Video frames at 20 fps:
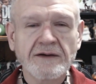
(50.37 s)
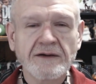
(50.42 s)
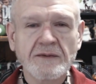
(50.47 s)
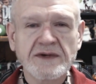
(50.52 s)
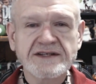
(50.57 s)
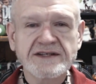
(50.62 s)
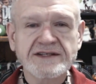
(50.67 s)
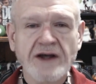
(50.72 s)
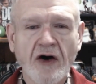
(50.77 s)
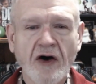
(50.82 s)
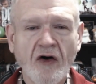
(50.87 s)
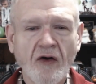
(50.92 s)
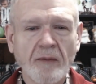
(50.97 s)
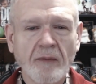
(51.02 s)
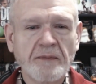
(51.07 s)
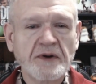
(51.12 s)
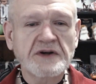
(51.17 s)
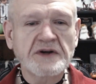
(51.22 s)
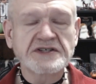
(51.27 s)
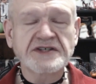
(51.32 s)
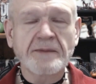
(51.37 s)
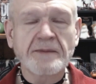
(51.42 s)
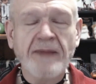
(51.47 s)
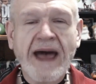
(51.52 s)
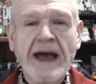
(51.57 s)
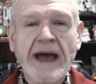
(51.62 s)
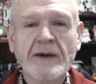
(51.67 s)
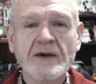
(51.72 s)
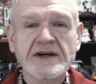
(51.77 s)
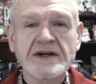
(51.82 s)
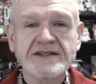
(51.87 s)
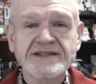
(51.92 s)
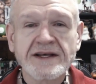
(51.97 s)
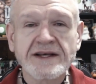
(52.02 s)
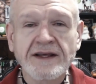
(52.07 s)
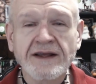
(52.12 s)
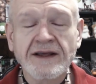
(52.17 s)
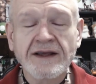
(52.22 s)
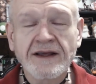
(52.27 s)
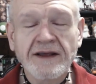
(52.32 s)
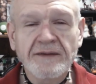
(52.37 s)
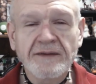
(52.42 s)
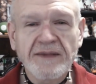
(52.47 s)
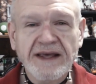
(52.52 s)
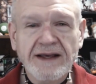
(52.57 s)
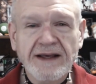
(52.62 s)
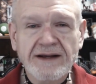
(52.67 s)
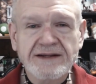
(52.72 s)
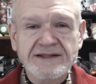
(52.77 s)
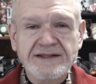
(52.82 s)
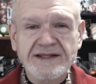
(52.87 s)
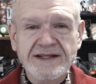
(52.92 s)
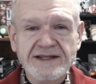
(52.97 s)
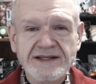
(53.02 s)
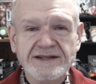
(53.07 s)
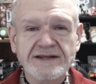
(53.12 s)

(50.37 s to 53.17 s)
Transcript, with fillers: was all pushed backwards because